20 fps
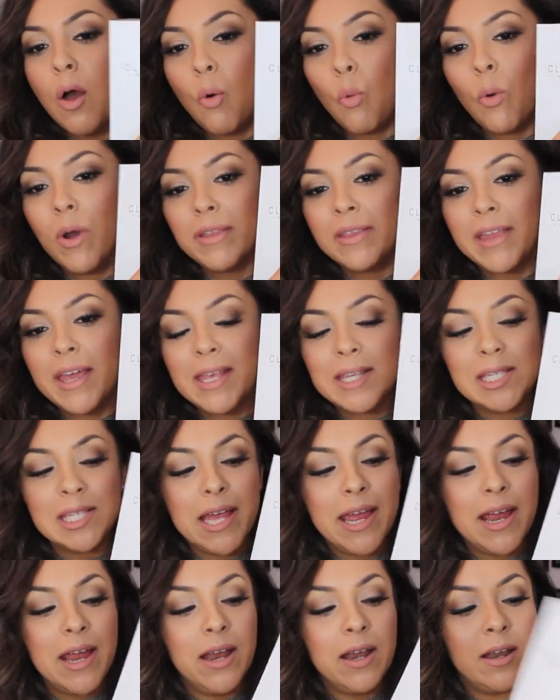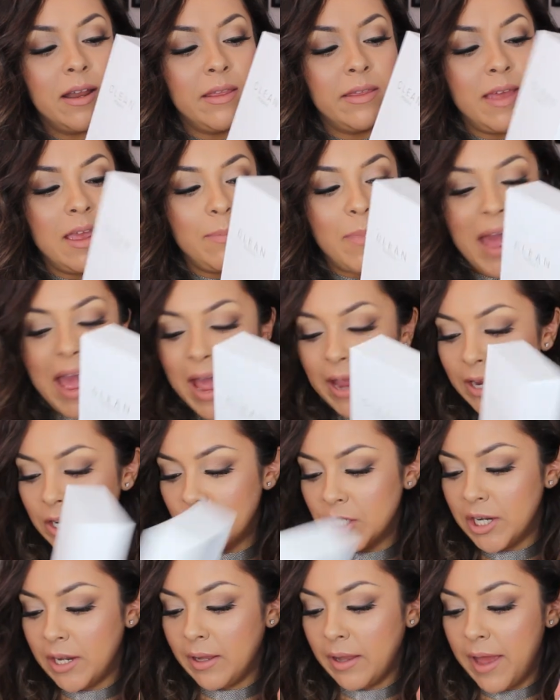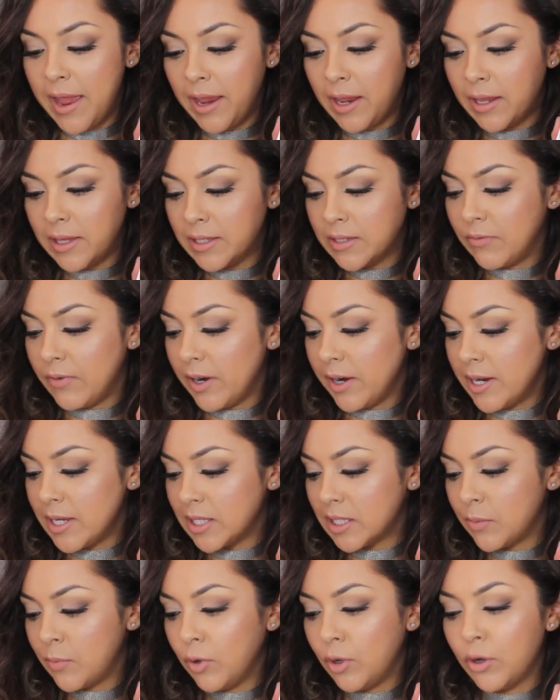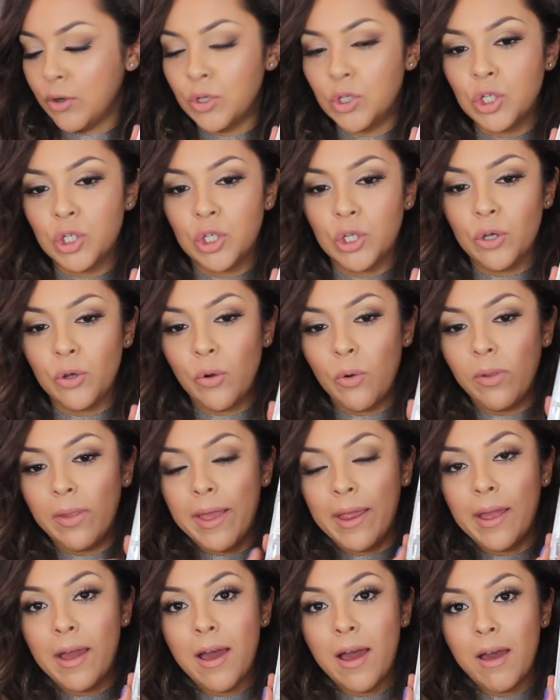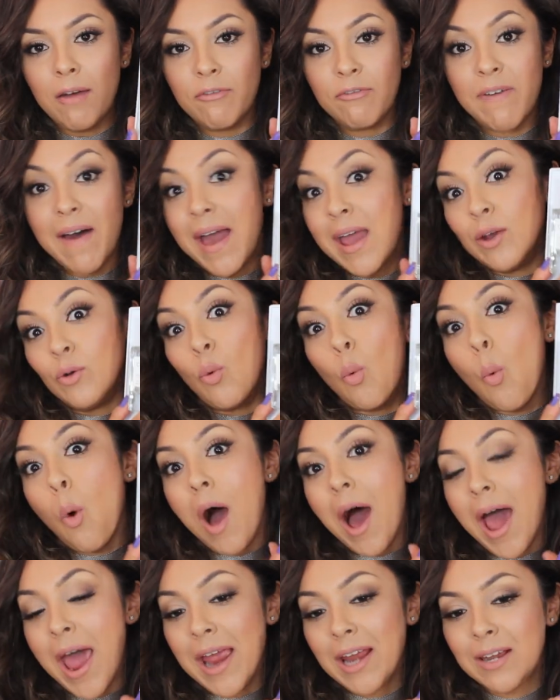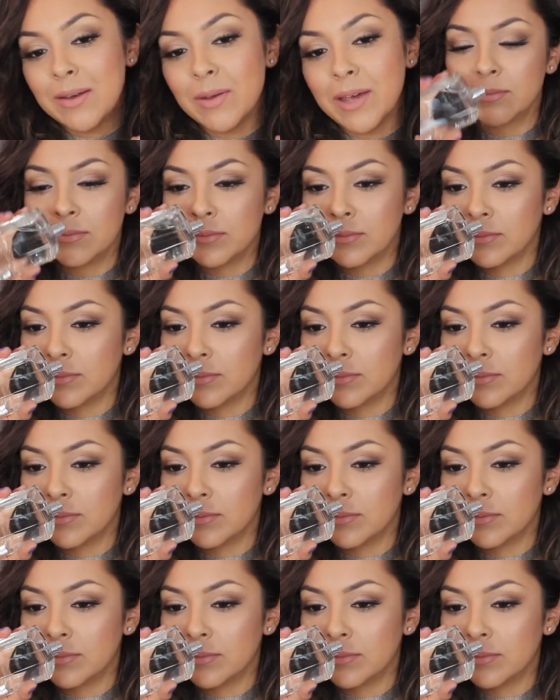What they said they packaged it like is very similar to like a fine wine.